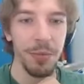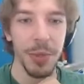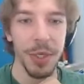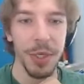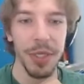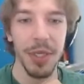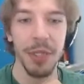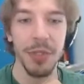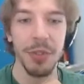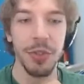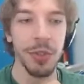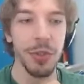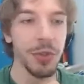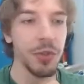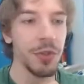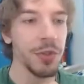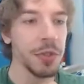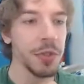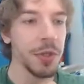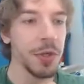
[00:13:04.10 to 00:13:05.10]
that's
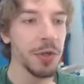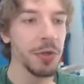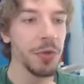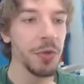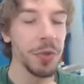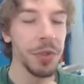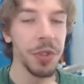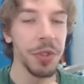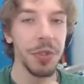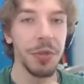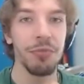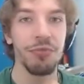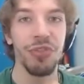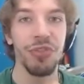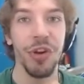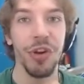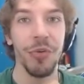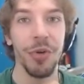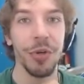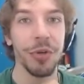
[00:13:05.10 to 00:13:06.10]
just stuck doing
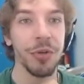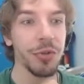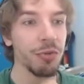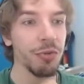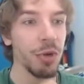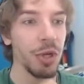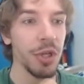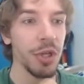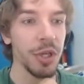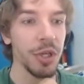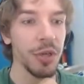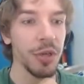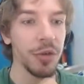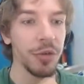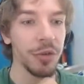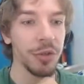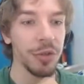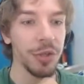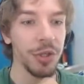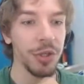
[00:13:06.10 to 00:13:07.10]
generators while the
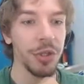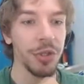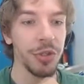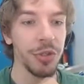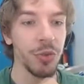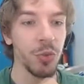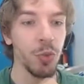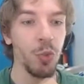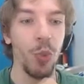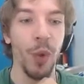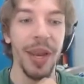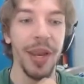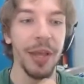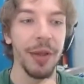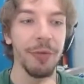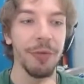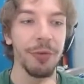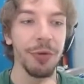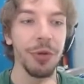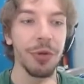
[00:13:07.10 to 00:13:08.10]
killer's just waiting
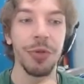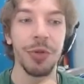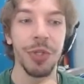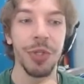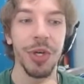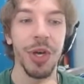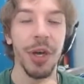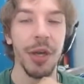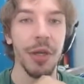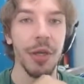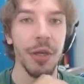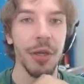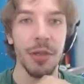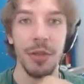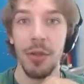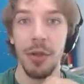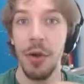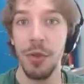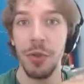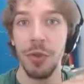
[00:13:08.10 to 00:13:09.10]
for you to die, as
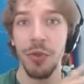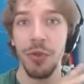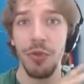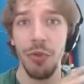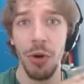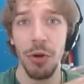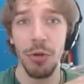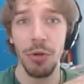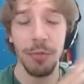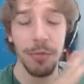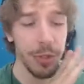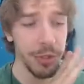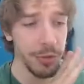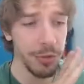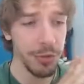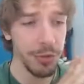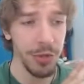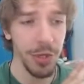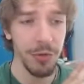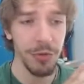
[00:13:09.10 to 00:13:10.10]
long as you struggle and
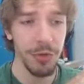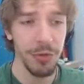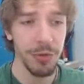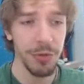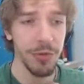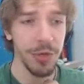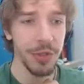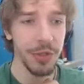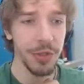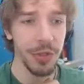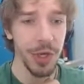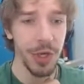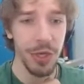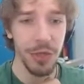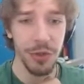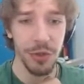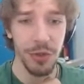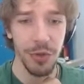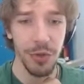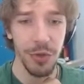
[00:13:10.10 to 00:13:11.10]
just give your friends a
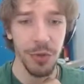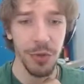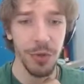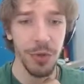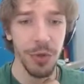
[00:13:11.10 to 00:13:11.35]
chance, you know,